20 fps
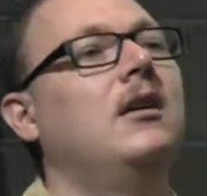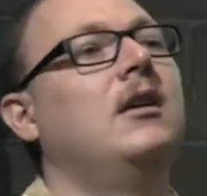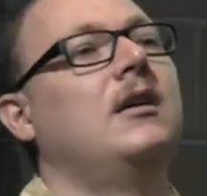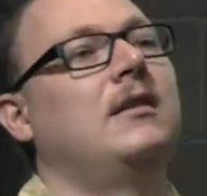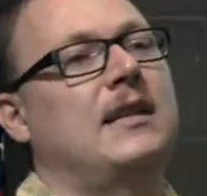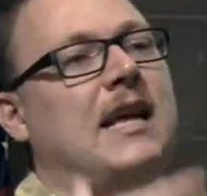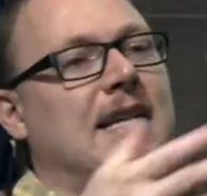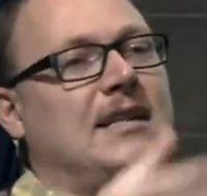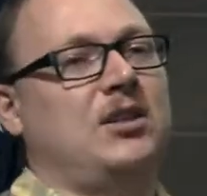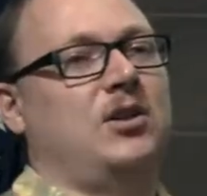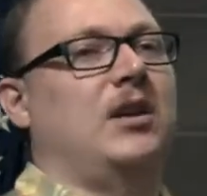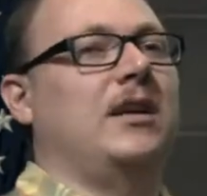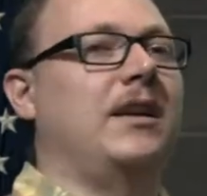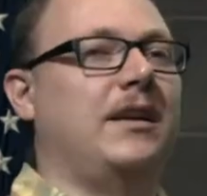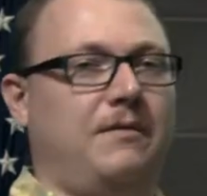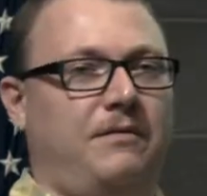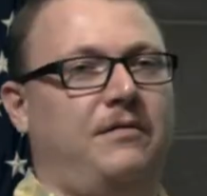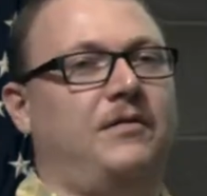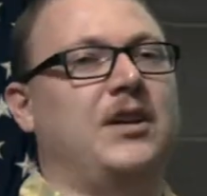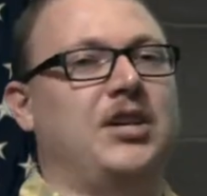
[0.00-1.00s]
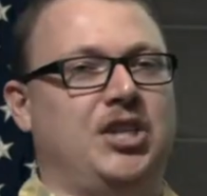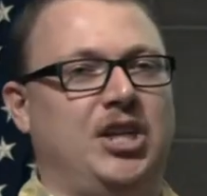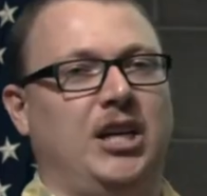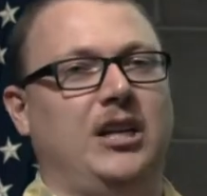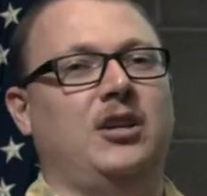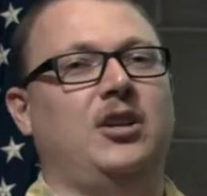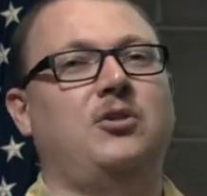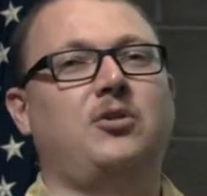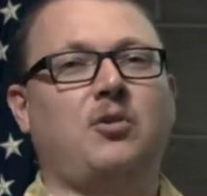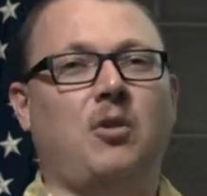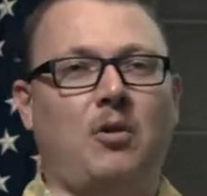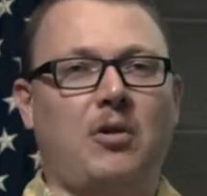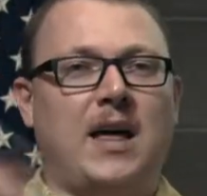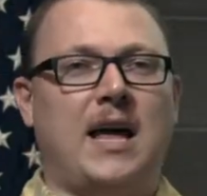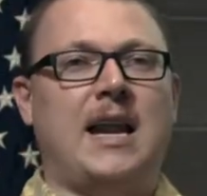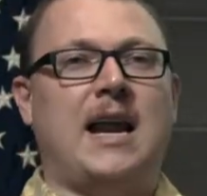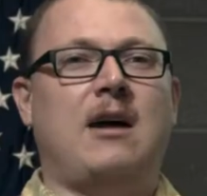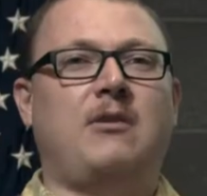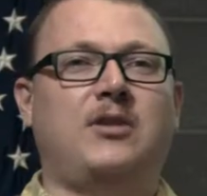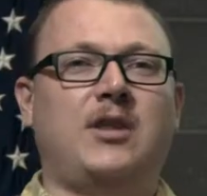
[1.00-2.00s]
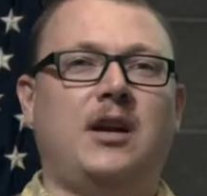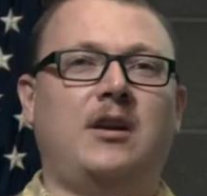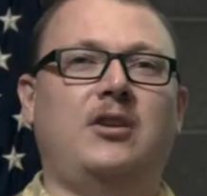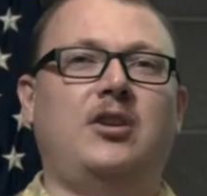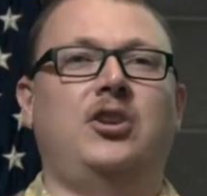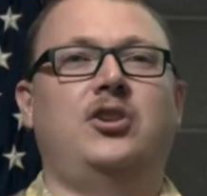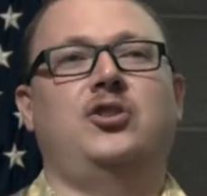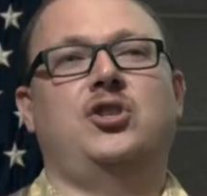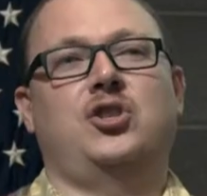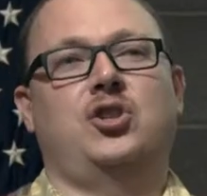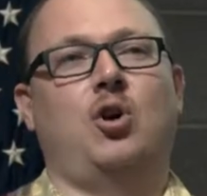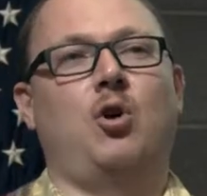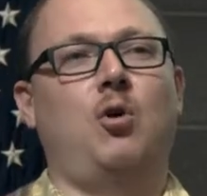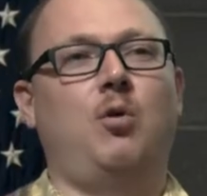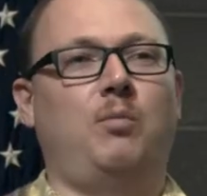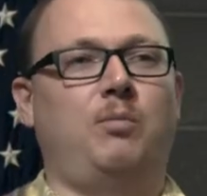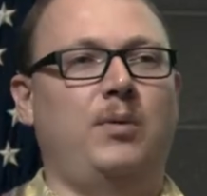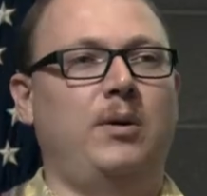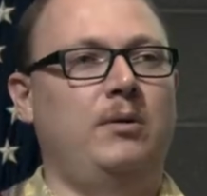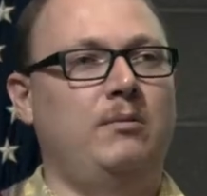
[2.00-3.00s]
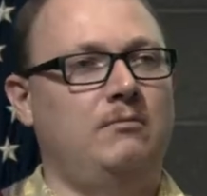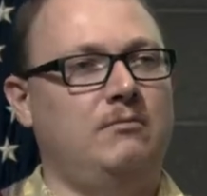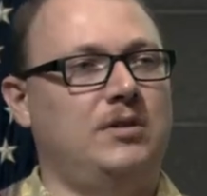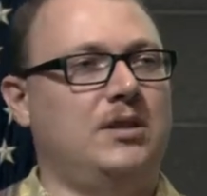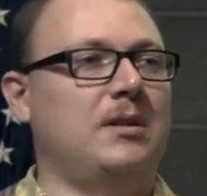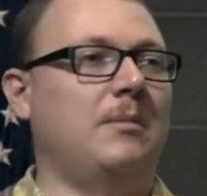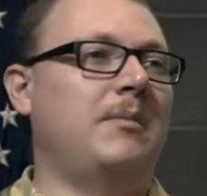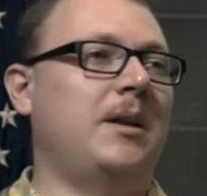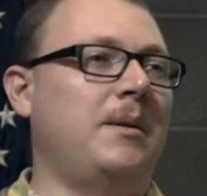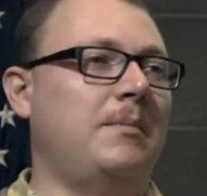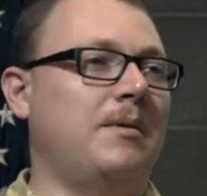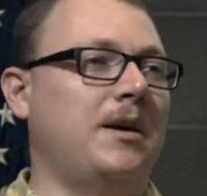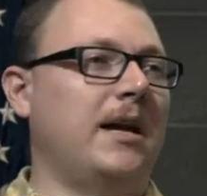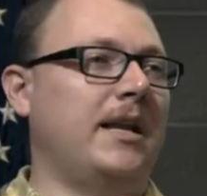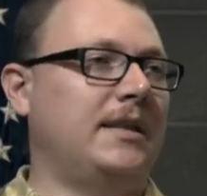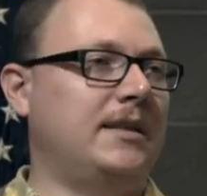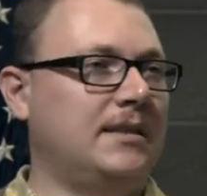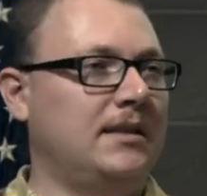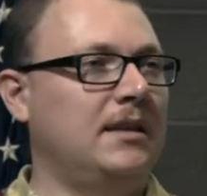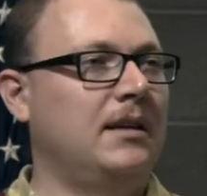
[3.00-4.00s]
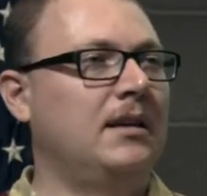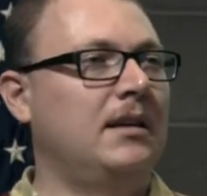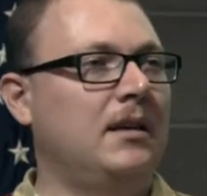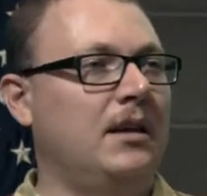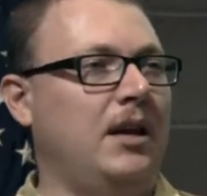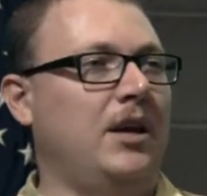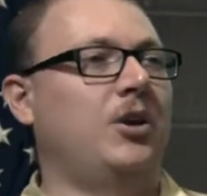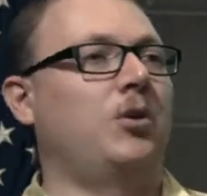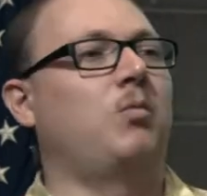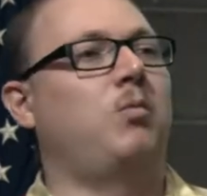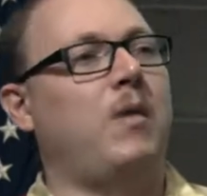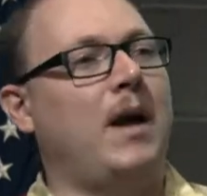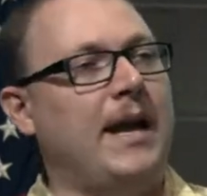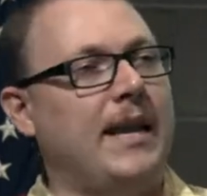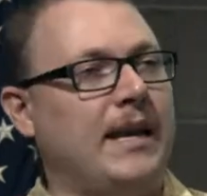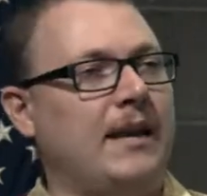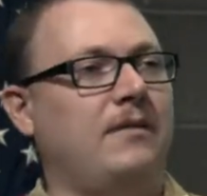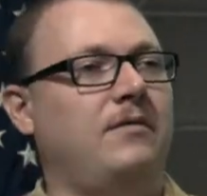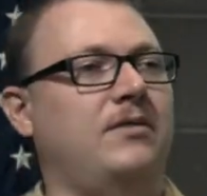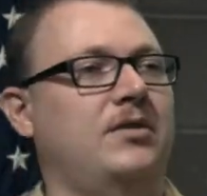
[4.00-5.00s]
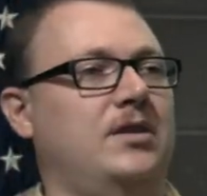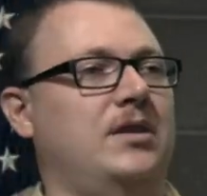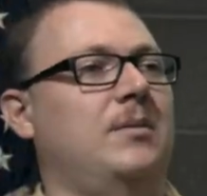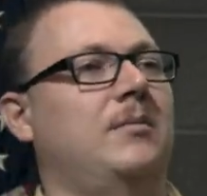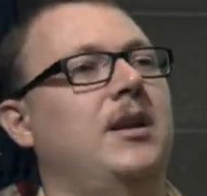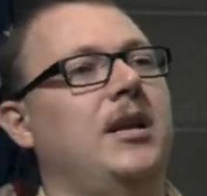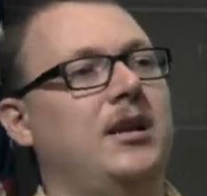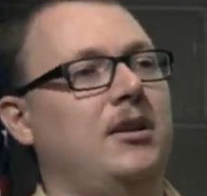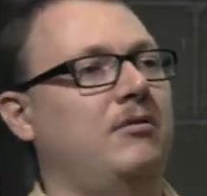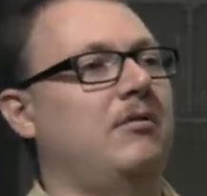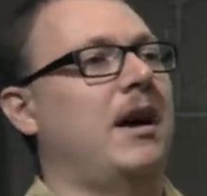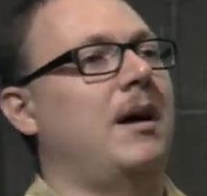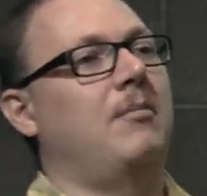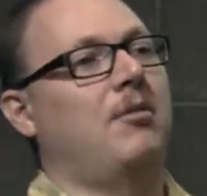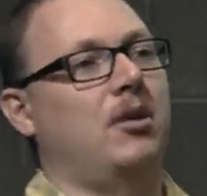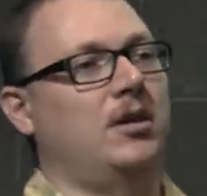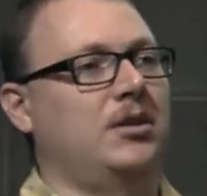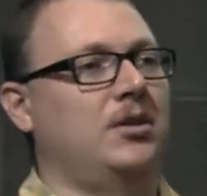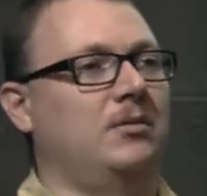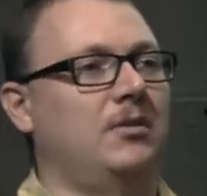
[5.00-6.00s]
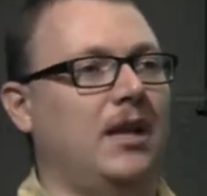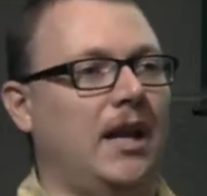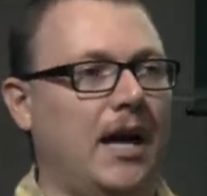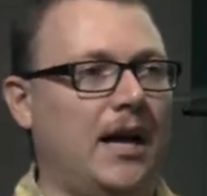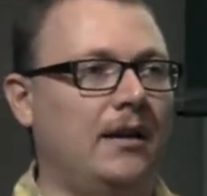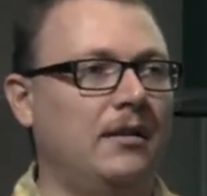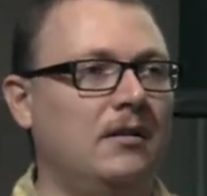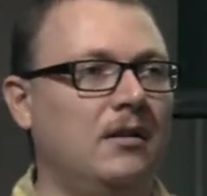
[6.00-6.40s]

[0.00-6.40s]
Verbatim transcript: That's kind of phishing. You throw that out there and you just hope somebody bites, and you're waiting for somebody to grab onto that.